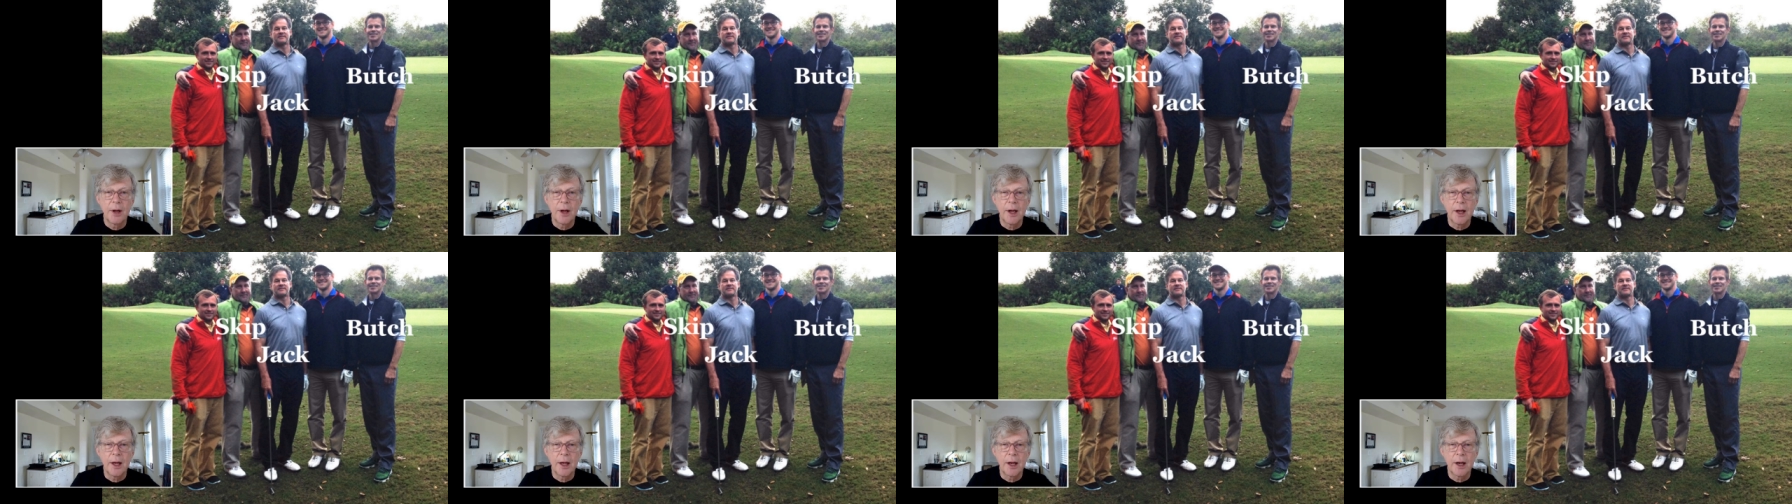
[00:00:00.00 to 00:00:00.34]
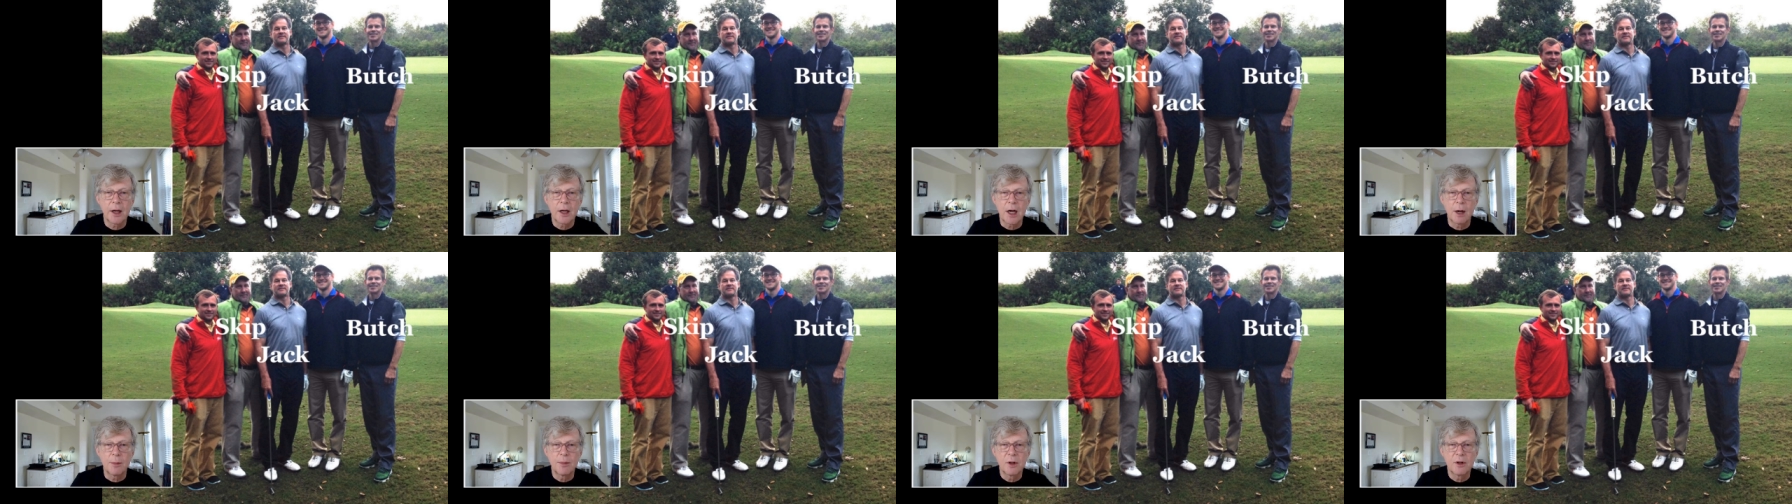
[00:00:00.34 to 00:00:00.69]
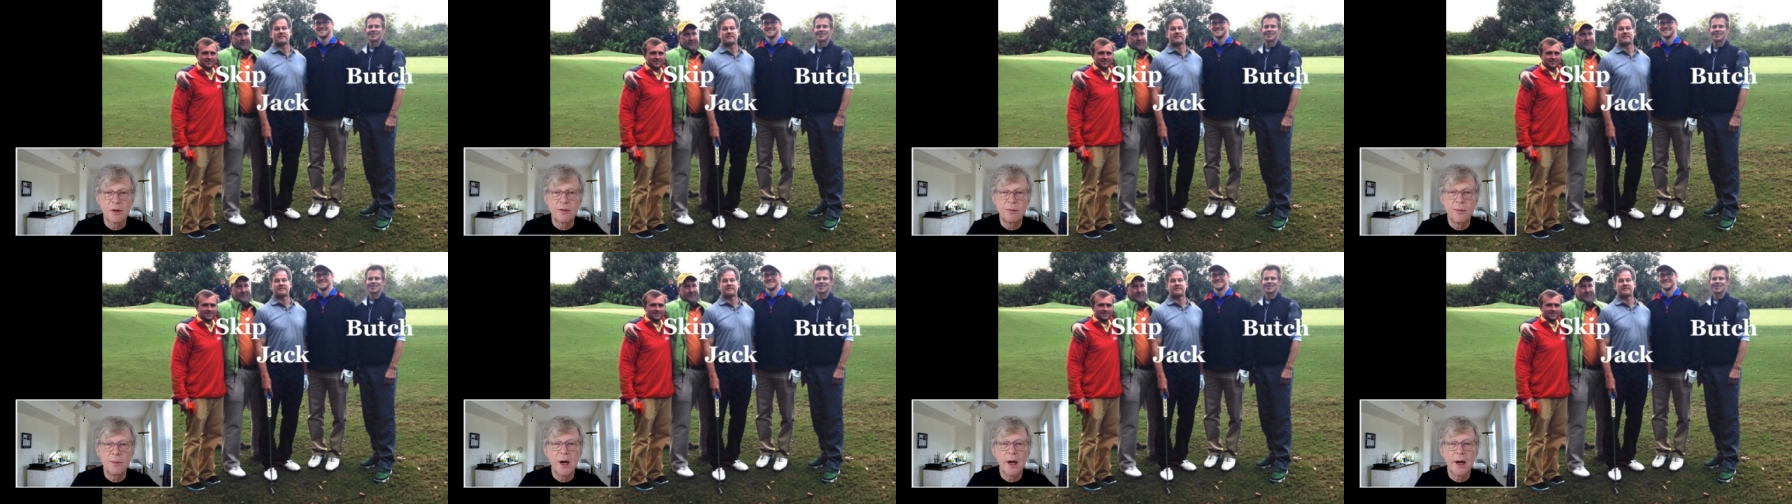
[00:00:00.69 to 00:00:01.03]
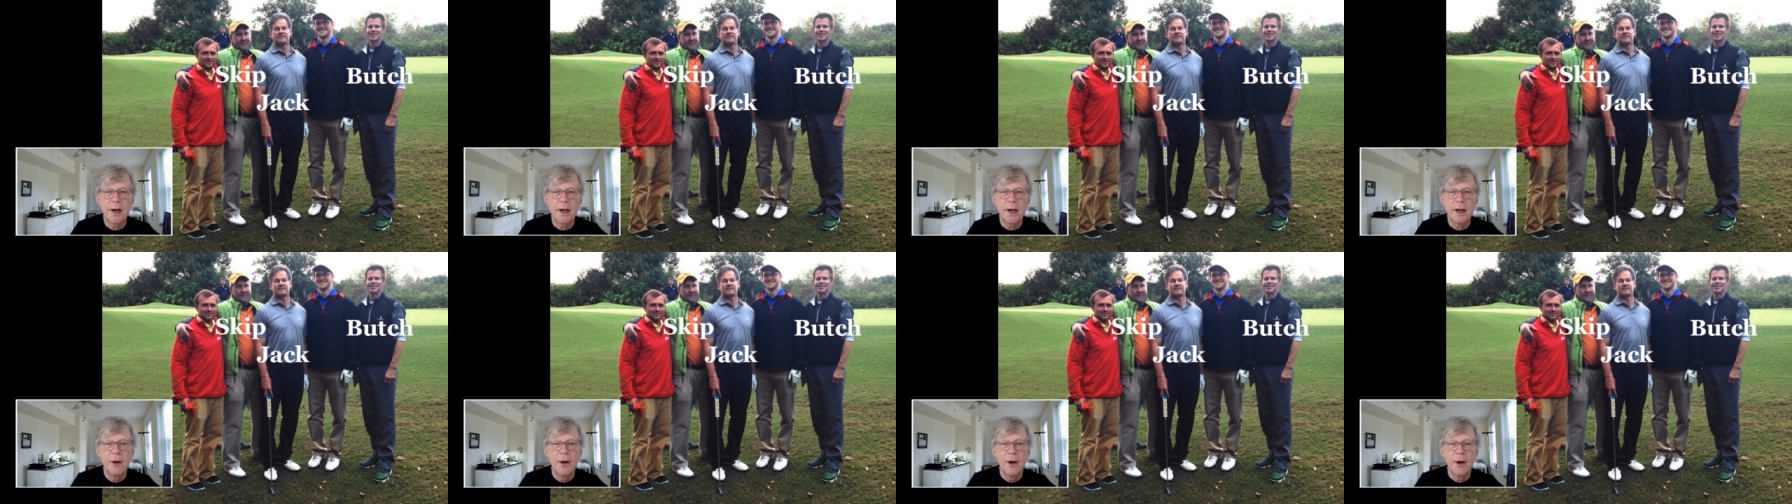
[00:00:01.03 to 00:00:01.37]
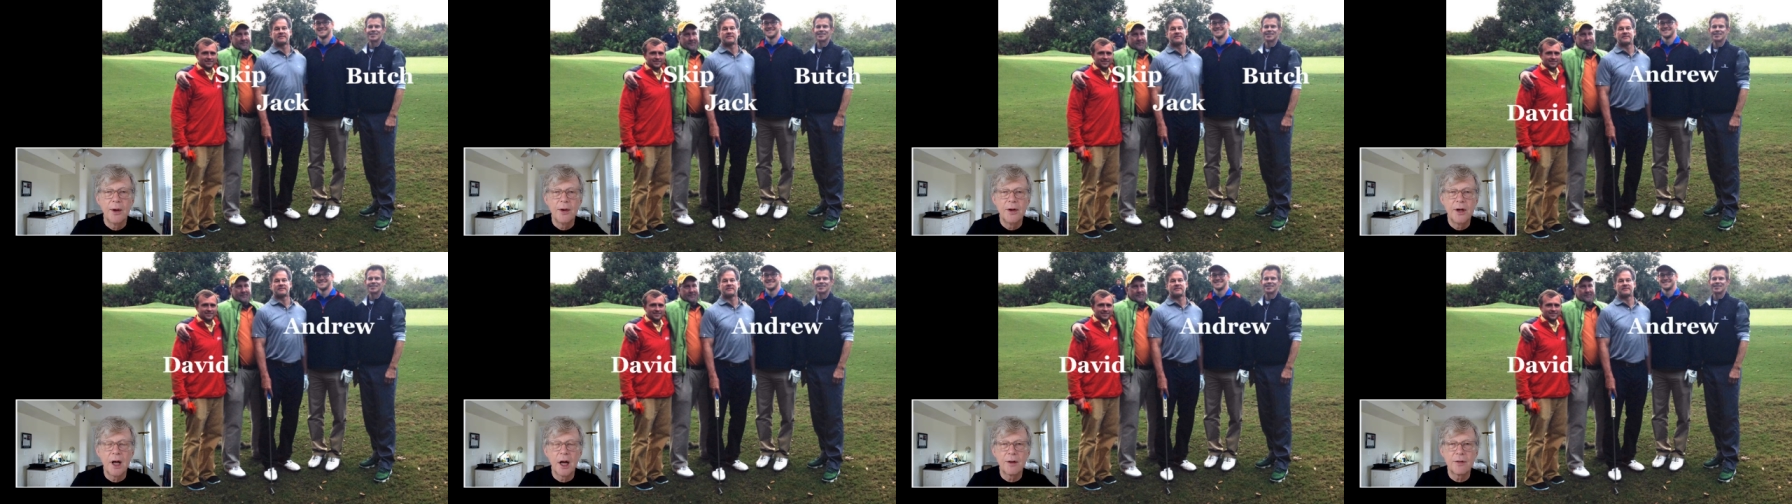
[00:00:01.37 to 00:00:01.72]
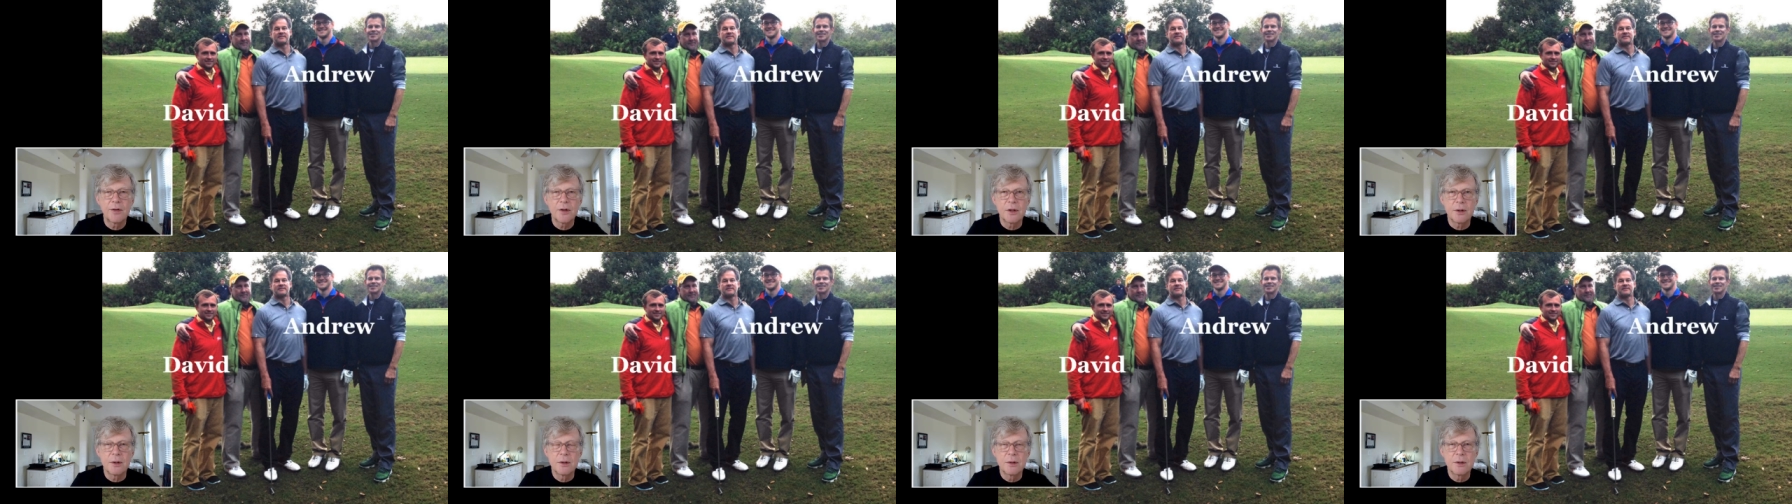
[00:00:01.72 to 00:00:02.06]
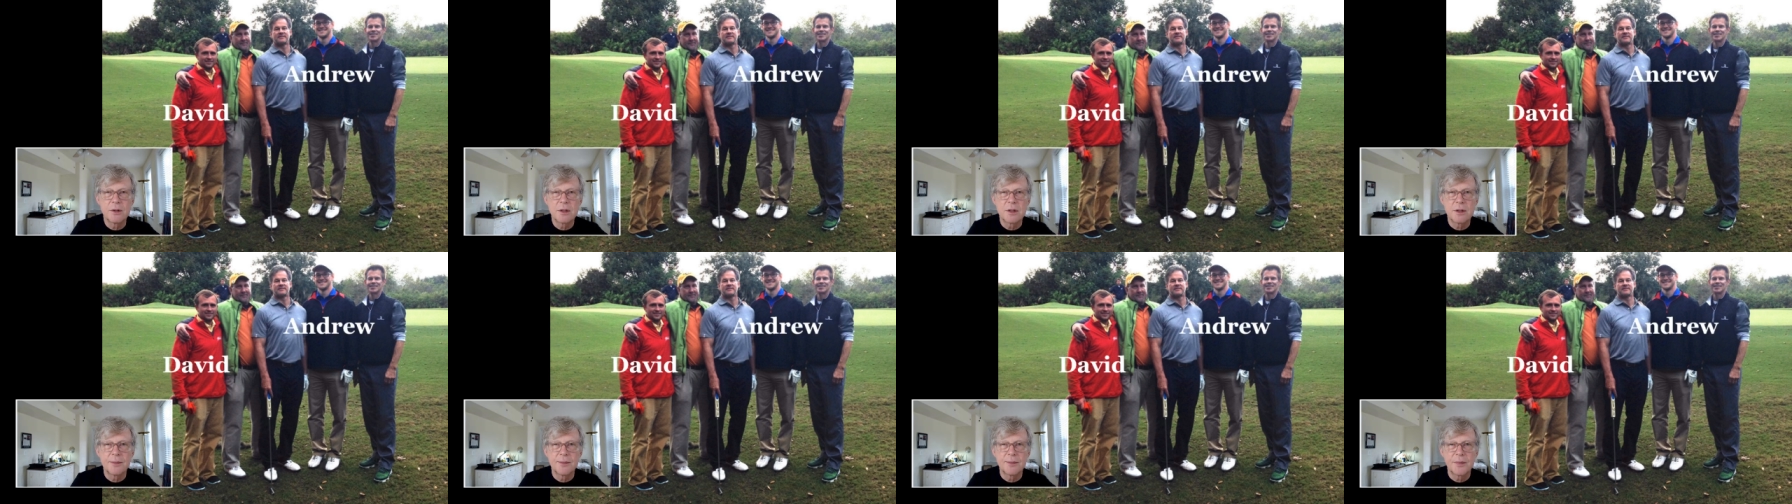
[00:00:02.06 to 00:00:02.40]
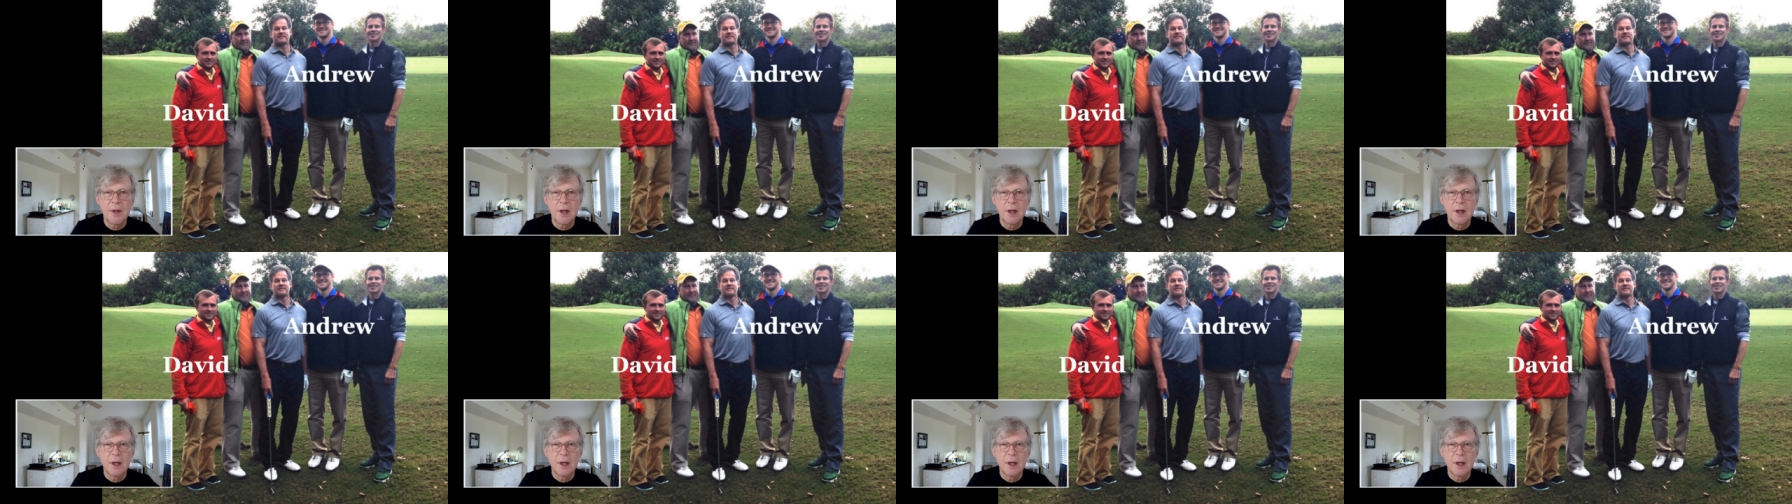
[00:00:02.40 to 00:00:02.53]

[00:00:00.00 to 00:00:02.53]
and a couple of my nephews